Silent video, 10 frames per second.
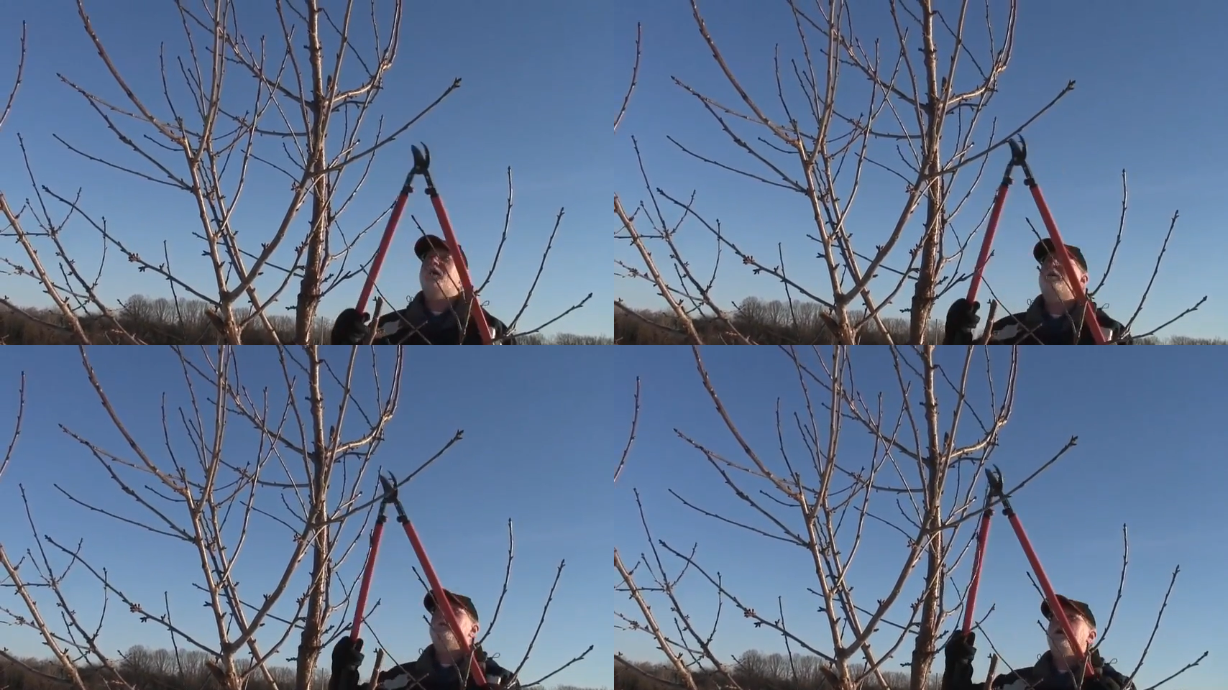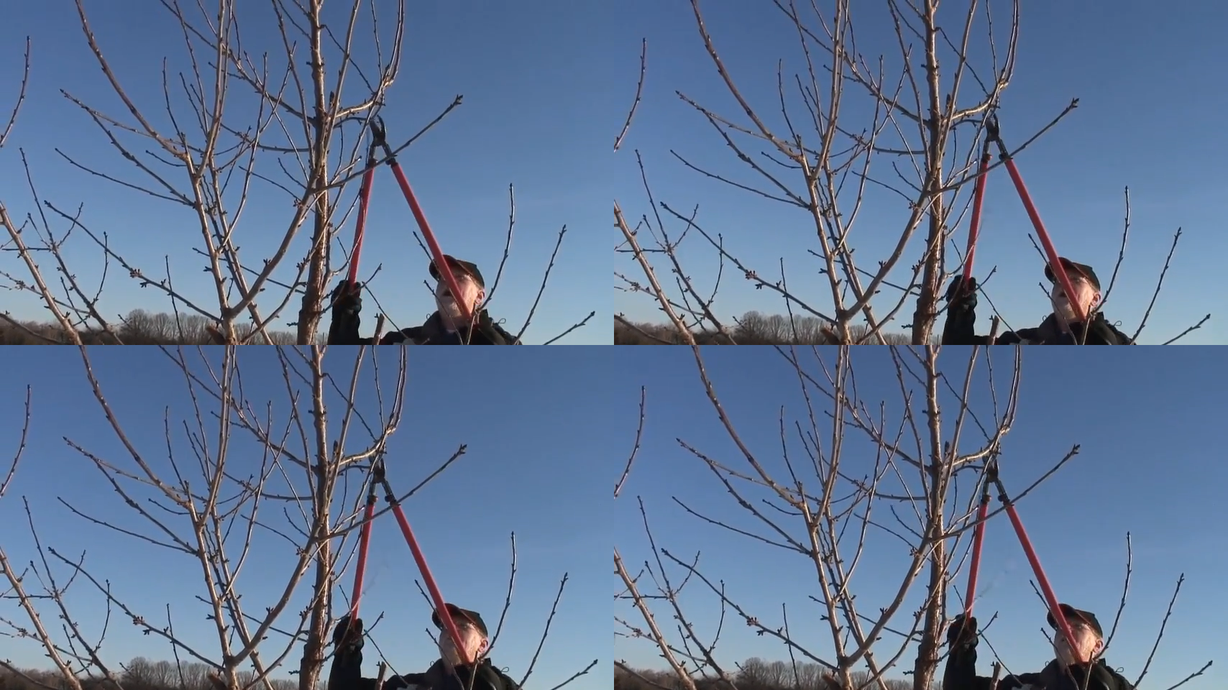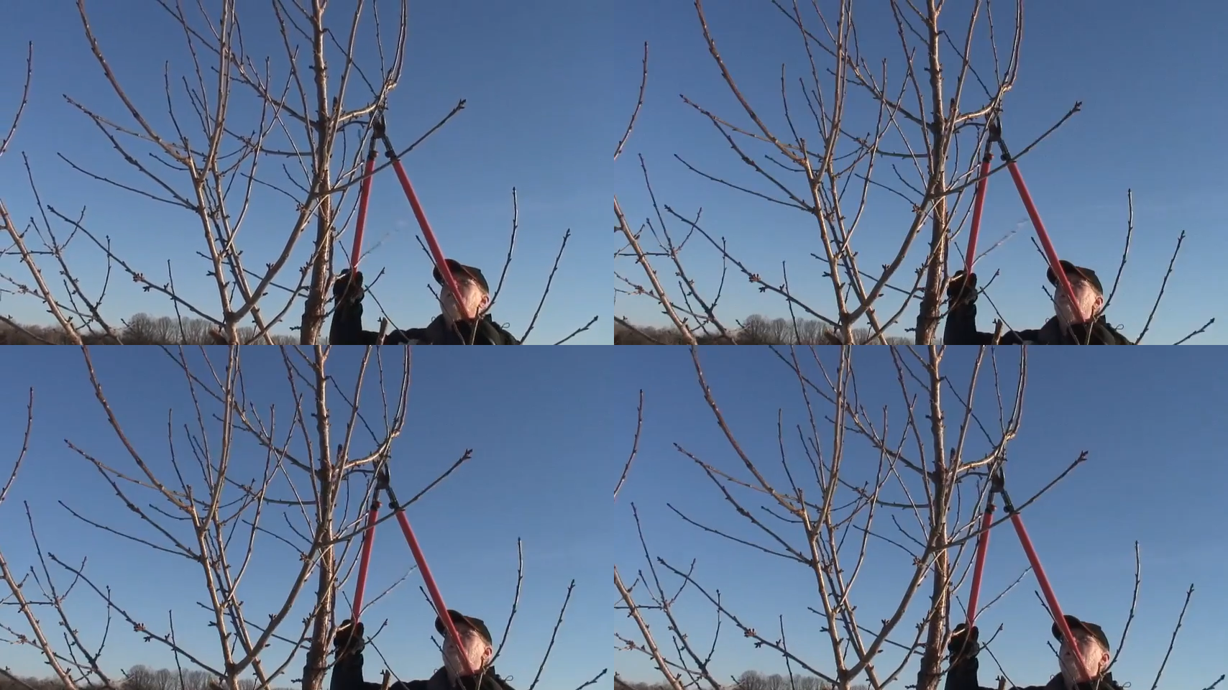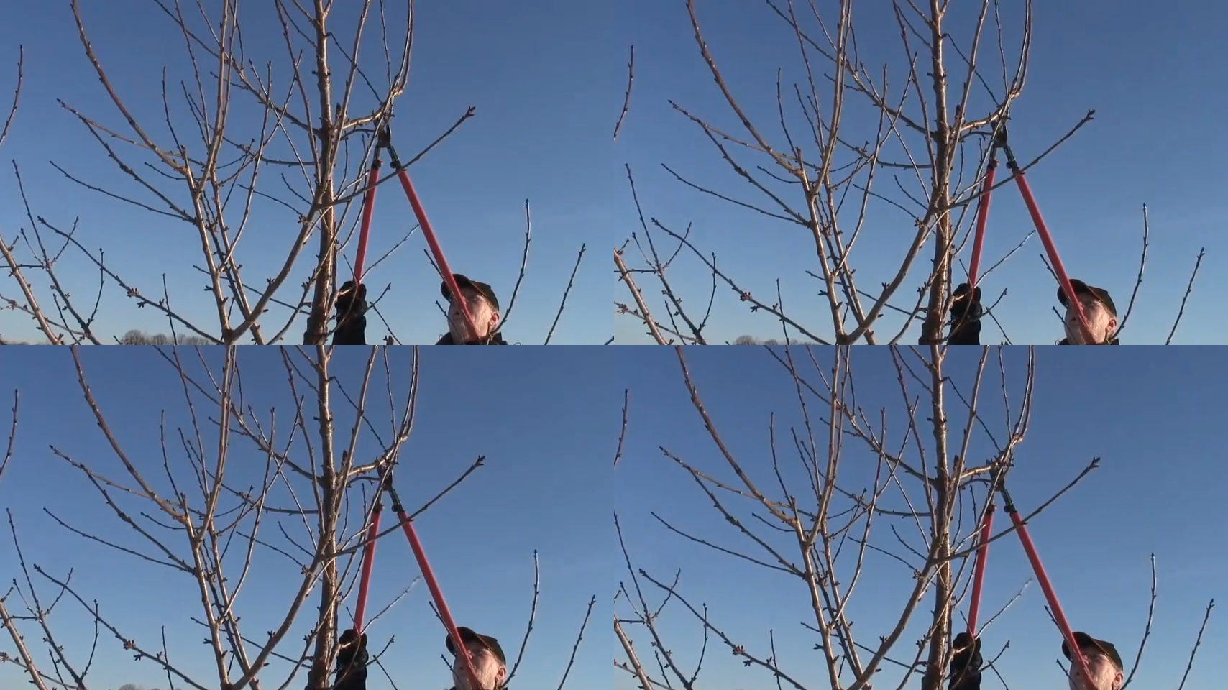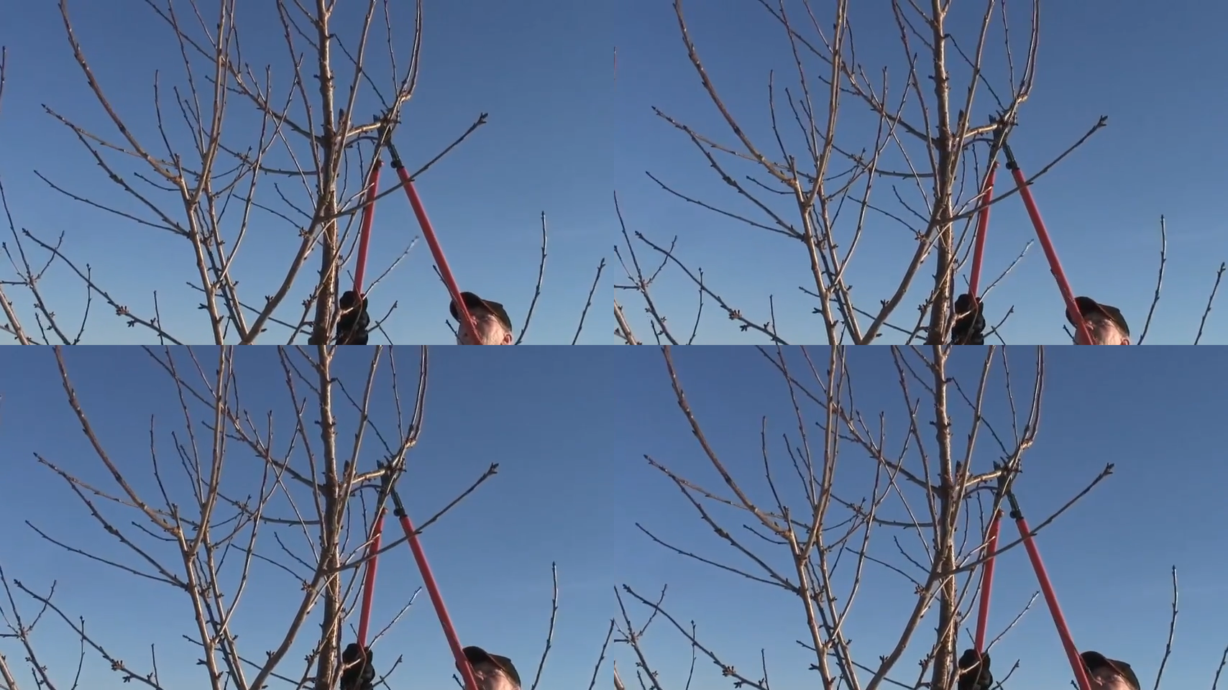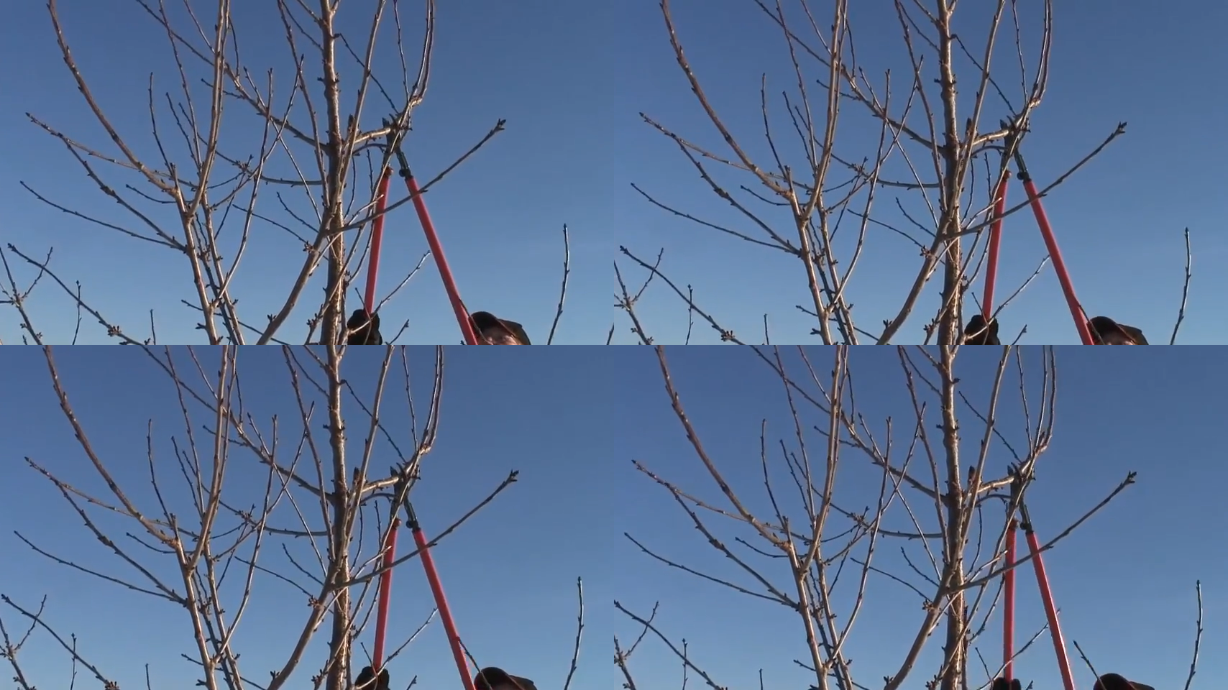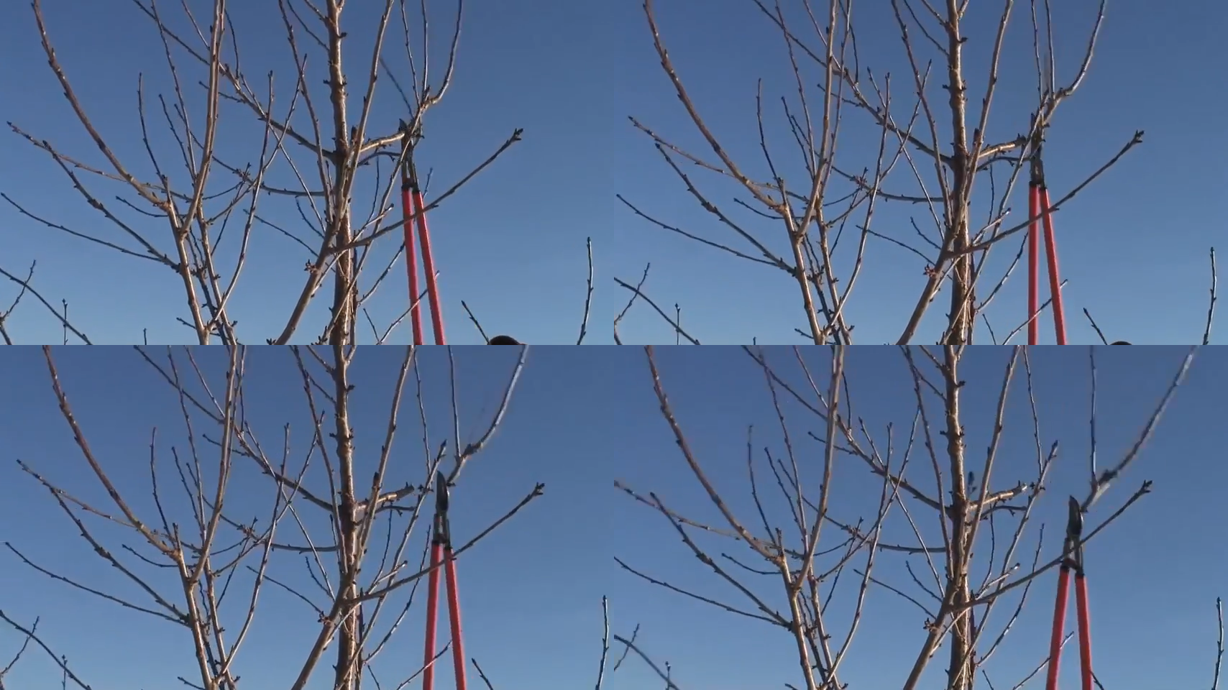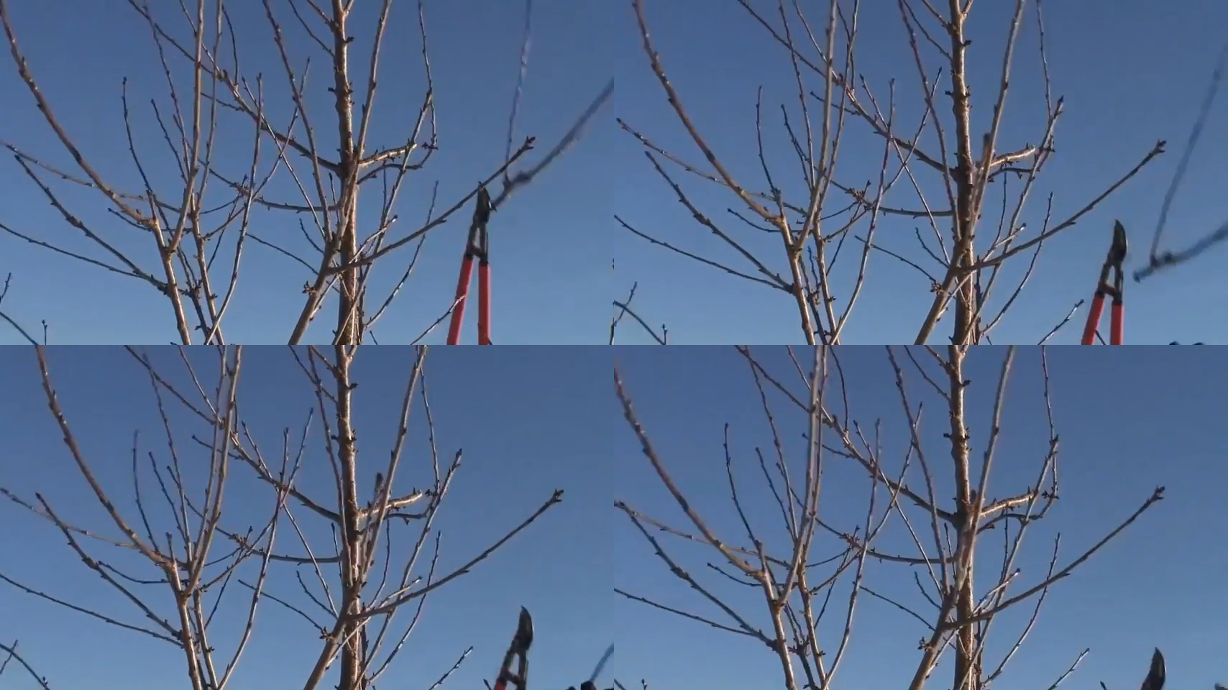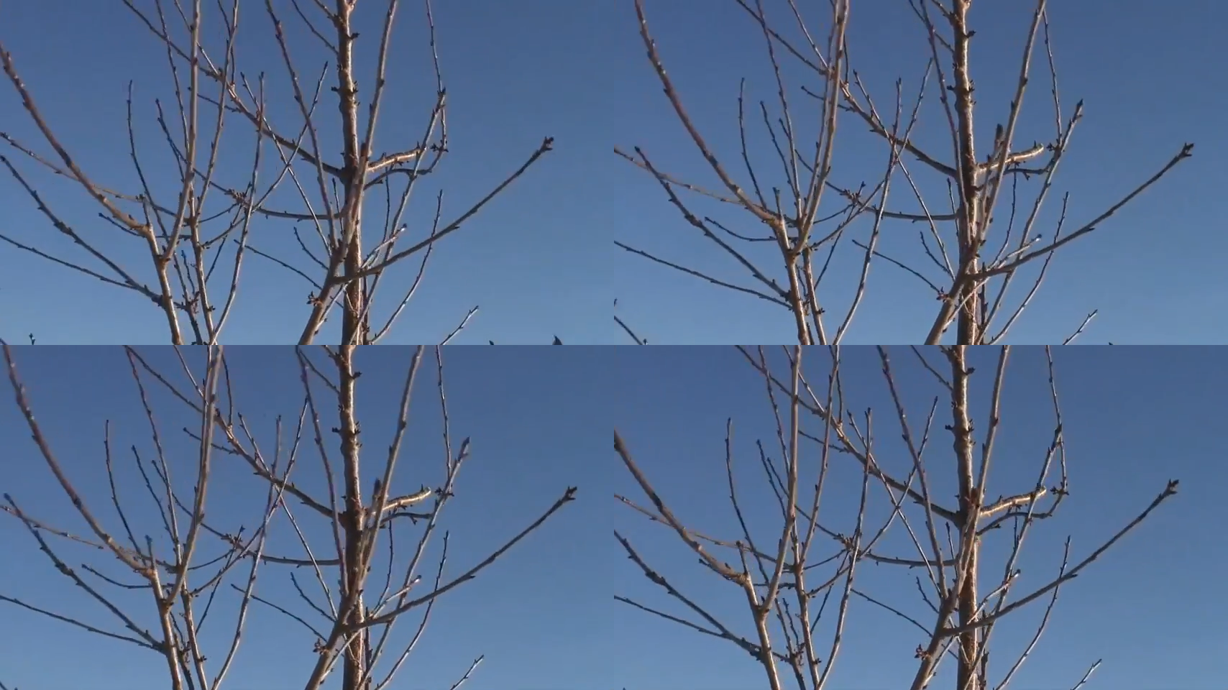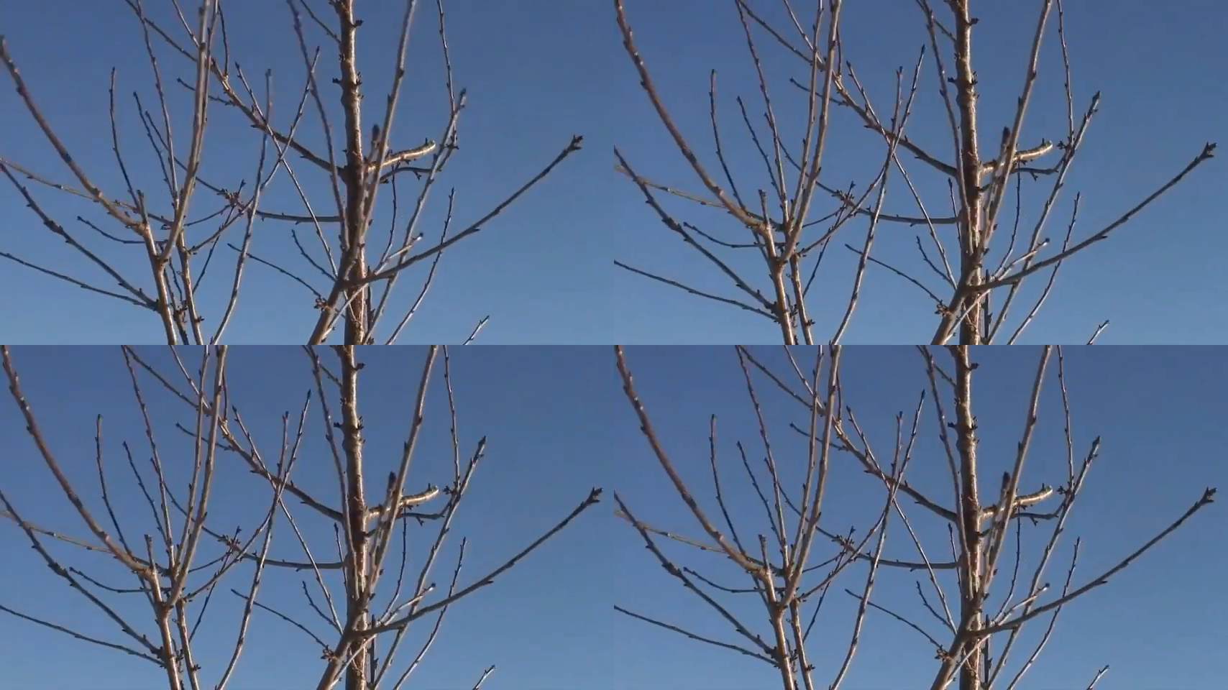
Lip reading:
[unreadable: no face in view]